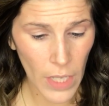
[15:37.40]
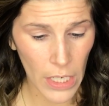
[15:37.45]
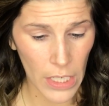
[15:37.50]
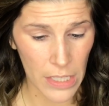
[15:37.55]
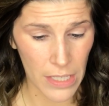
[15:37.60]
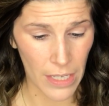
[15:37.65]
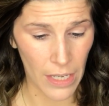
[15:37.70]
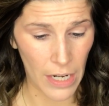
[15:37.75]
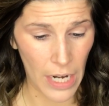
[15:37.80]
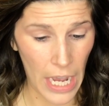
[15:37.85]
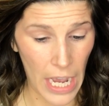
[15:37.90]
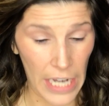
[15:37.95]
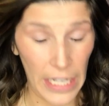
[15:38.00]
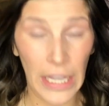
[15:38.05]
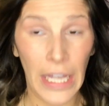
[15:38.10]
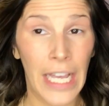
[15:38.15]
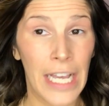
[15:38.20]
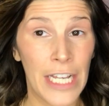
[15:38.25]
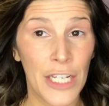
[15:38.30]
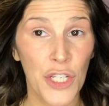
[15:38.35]
it's an
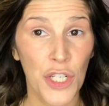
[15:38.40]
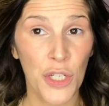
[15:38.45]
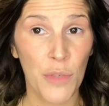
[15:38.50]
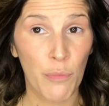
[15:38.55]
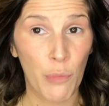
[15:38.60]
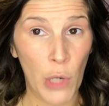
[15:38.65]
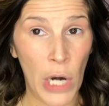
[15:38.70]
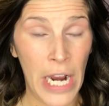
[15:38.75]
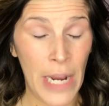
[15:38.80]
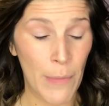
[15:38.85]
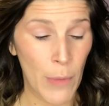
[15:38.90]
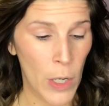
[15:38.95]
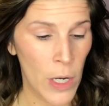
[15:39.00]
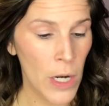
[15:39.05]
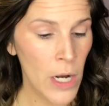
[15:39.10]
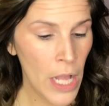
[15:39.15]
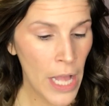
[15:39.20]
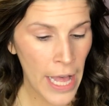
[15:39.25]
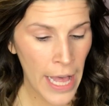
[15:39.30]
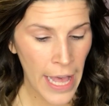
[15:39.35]
eyelash
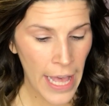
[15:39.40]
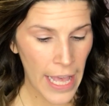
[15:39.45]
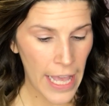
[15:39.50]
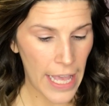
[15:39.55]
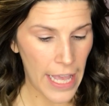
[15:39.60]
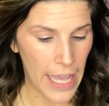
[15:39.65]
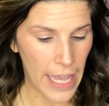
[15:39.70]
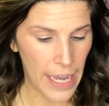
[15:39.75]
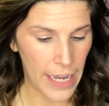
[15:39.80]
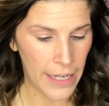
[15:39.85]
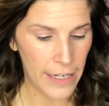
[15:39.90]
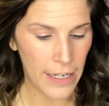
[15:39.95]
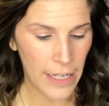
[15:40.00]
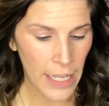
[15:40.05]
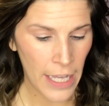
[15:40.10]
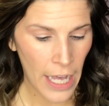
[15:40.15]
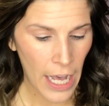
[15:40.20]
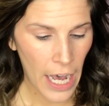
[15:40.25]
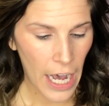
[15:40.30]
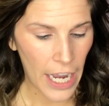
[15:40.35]
primer, and
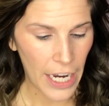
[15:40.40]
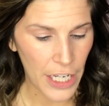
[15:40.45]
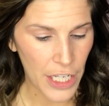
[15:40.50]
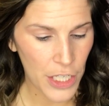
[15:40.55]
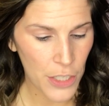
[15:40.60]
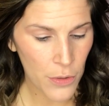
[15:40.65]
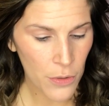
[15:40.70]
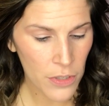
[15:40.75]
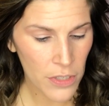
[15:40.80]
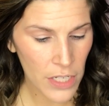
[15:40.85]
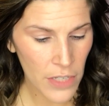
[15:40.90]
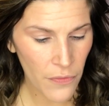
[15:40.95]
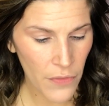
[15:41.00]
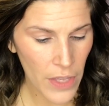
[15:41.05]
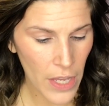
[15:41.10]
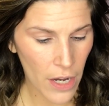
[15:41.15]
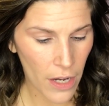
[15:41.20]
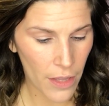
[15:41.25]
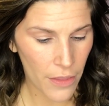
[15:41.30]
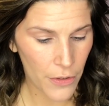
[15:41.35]
I used it
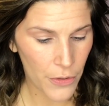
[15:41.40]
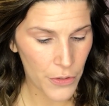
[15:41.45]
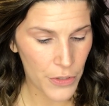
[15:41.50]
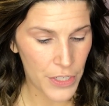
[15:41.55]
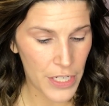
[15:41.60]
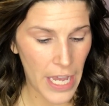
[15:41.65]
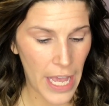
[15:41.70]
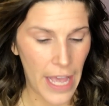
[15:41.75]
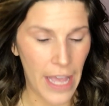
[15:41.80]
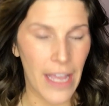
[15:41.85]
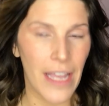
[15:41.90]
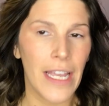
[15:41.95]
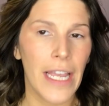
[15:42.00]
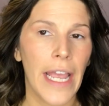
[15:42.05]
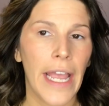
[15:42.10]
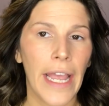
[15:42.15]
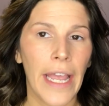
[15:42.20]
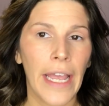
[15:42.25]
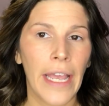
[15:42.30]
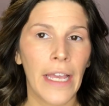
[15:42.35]
the other day,
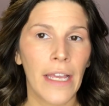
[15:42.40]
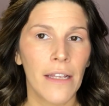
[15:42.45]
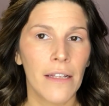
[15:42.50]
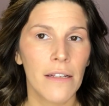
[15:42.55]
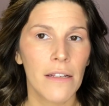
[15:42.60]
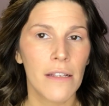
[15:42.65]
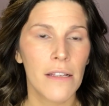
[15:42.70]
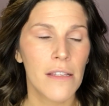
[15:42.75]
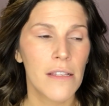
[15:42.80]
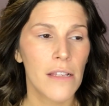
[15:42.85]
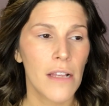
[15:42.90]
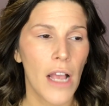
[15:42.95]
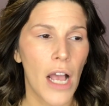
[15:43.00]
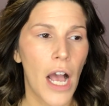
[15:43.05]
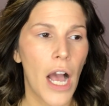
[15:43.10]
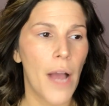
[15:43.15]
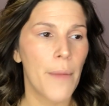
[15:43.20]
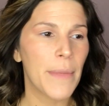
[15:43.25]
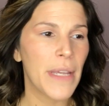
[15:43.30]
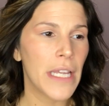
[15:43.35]
and
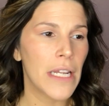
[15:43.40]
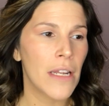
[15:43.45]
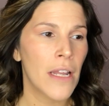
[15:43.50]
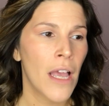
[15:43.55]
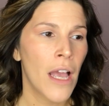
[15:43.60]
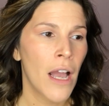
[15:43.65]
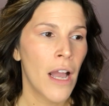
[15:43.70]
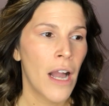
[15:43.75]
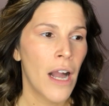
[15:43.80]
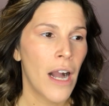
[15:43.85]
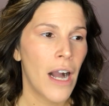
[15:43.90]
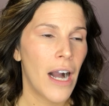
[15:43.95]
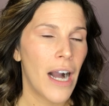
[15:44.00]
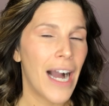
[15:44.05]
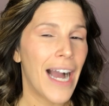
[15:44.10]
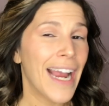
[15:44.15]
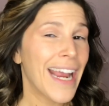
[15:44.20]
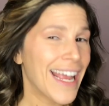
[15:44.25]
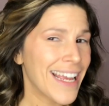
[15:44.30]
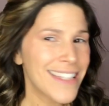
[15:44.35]
I mean,
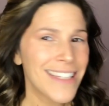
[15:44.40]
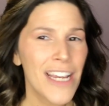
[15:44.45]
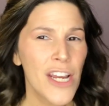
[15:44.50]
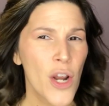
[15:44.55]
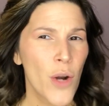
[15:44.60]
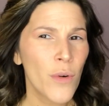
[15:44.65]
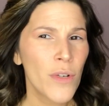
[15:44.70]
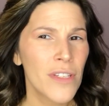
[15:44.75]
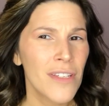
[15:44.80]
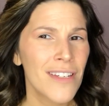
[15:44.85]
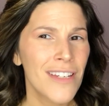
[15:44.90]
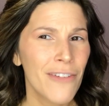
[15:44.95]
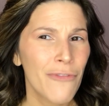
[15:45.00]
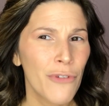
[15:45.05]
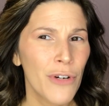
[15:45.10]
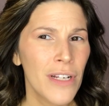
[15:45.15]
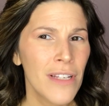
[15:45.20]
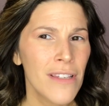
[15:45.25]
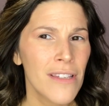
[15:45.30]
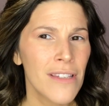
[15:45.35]
I guess I noticed a
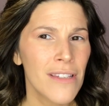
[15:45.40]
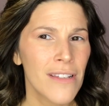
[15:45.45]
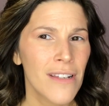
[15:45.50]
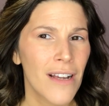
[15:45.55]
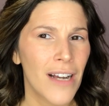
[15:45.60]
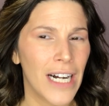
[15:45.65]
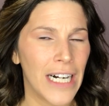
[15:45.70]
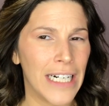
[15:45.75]
difference.